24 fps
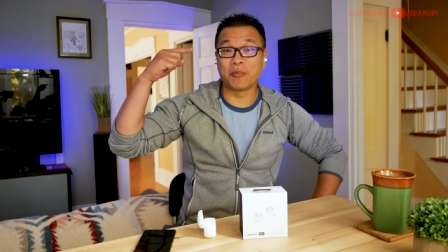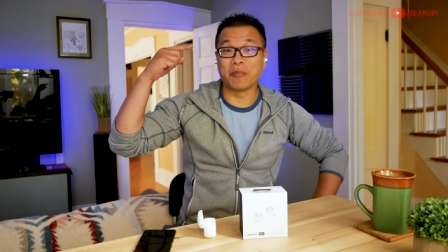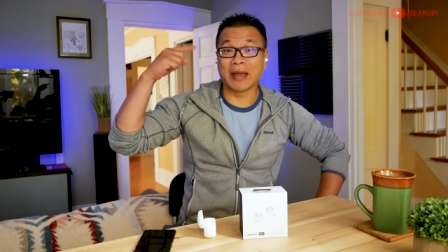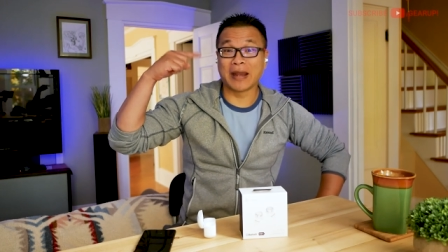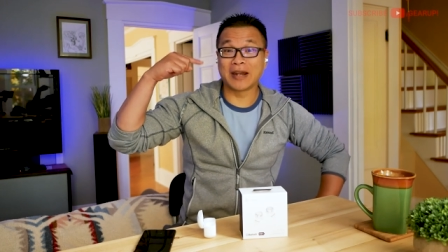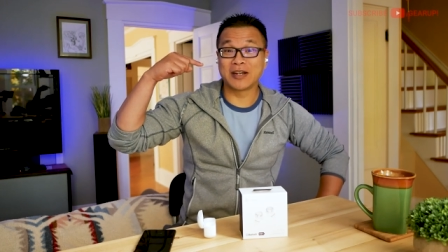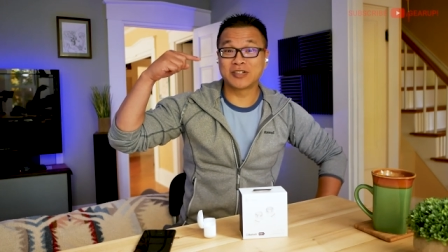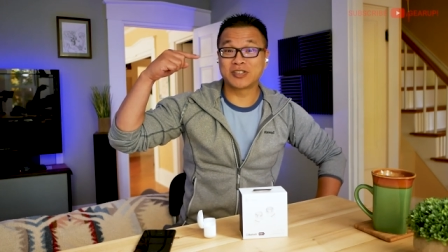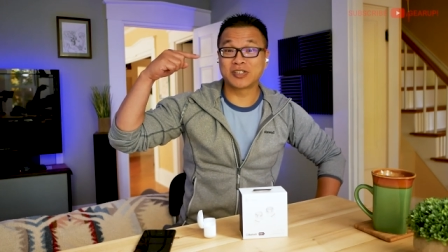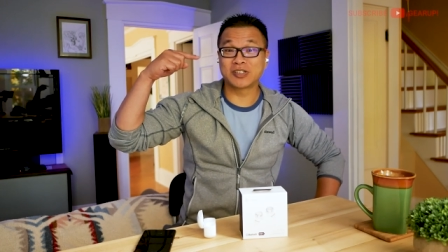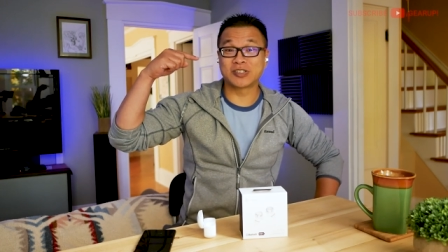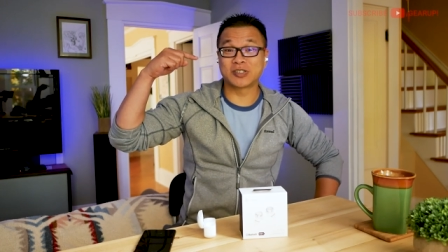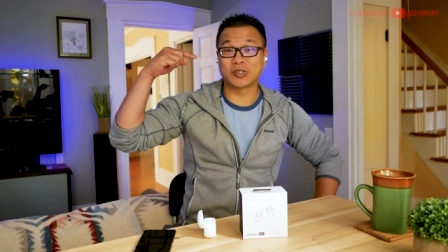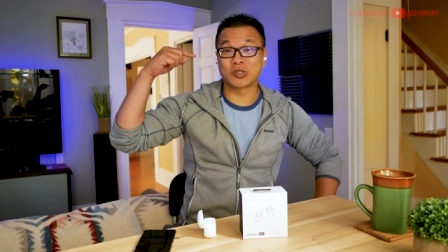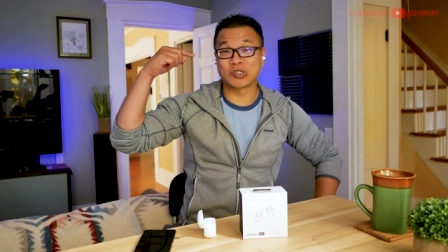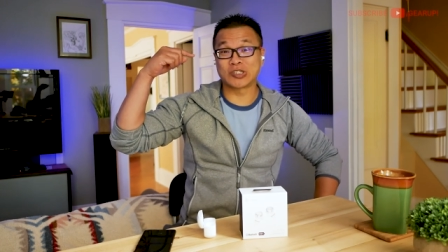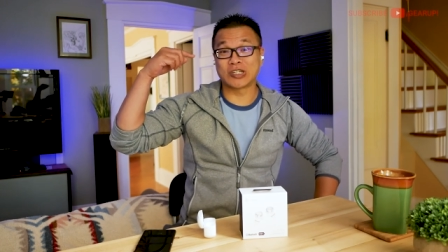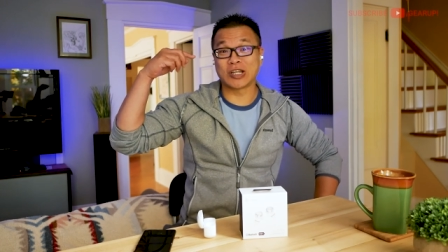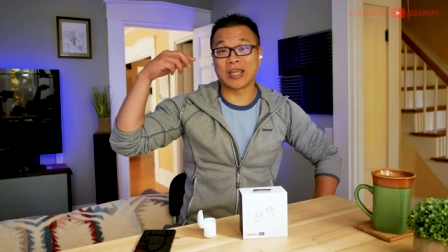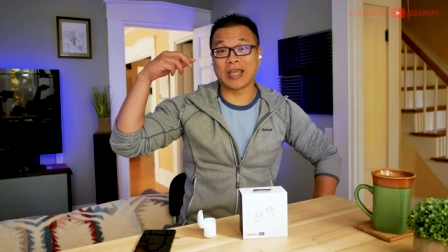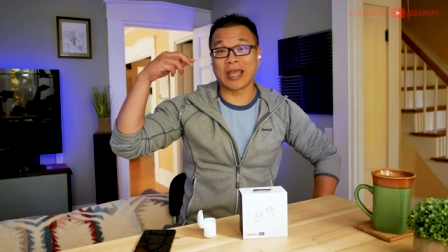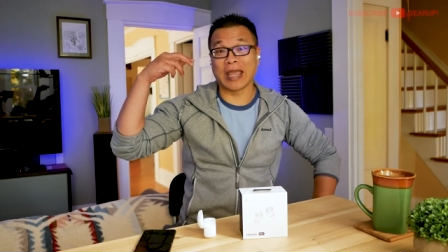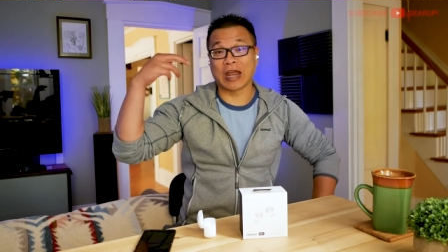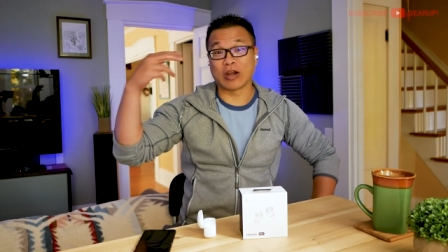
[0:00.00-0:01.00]
manages to
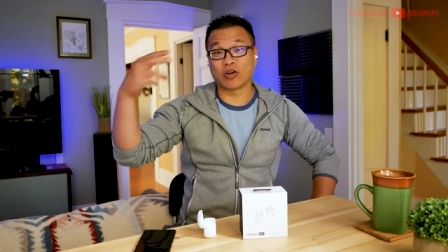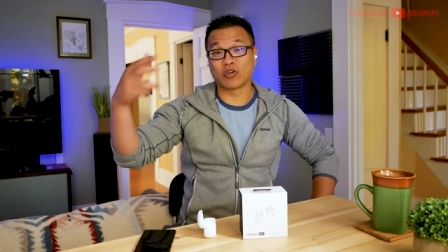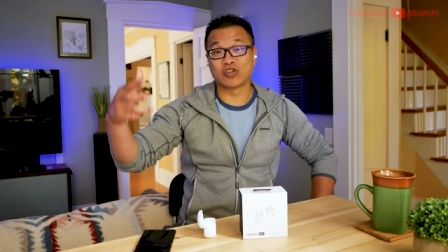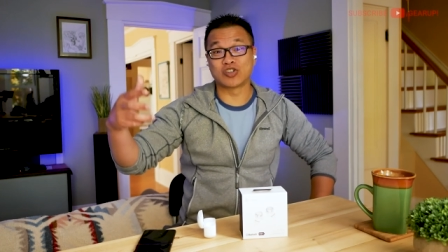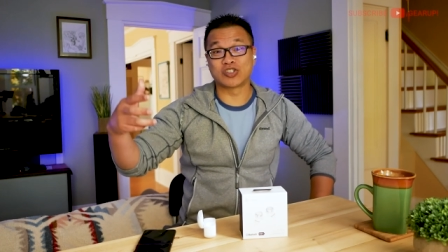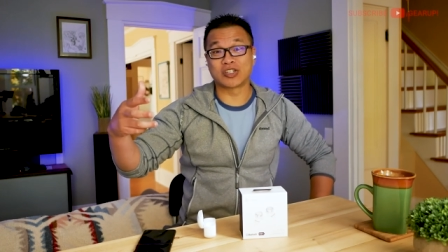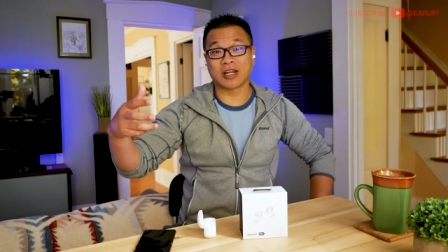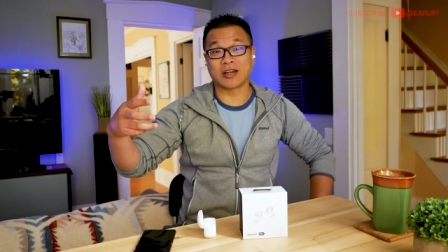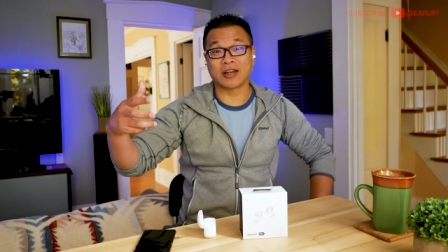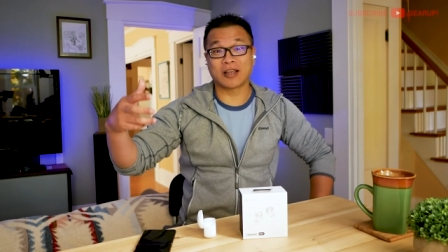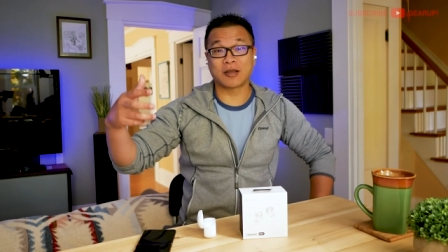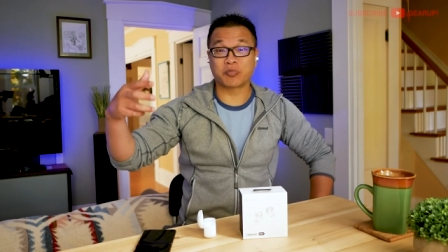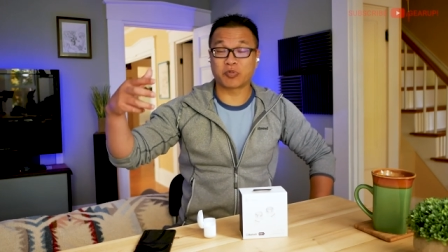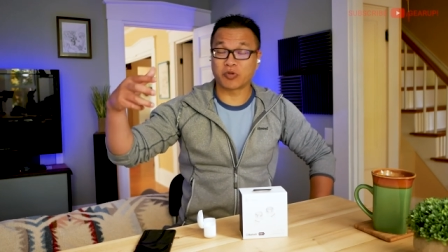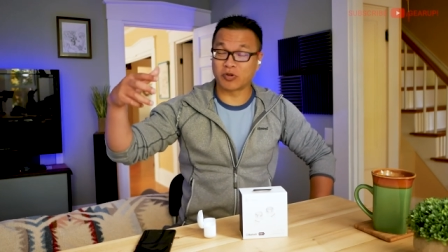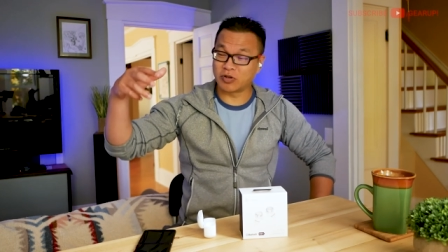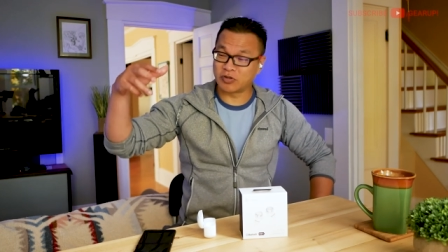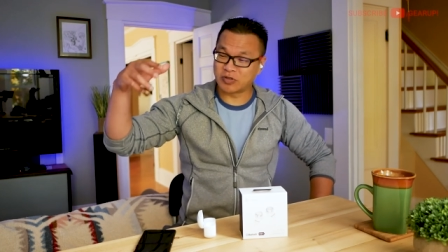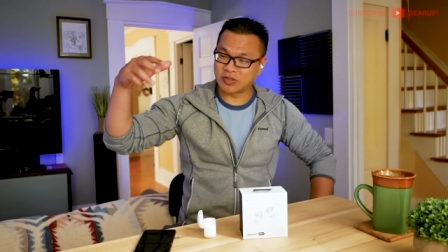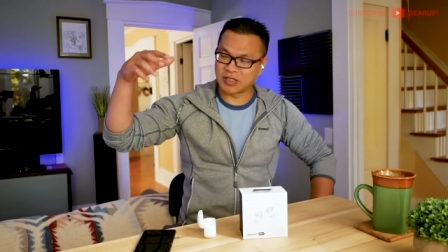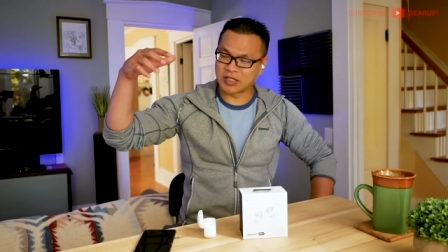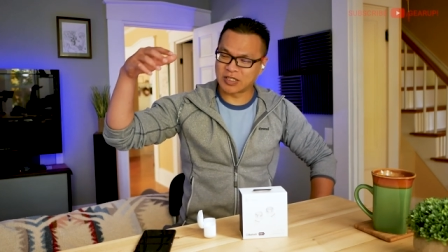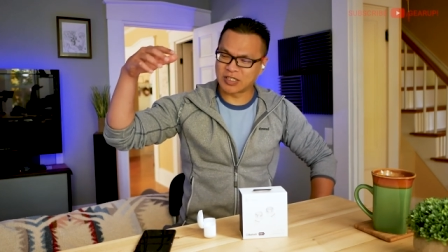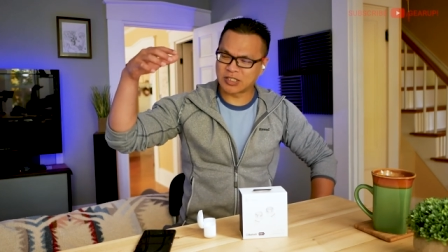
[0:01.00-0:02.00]
stay energetic,
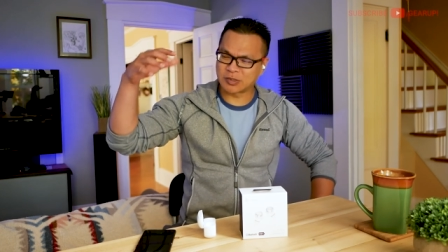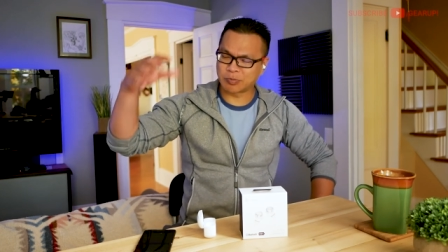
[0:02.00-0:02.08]
producing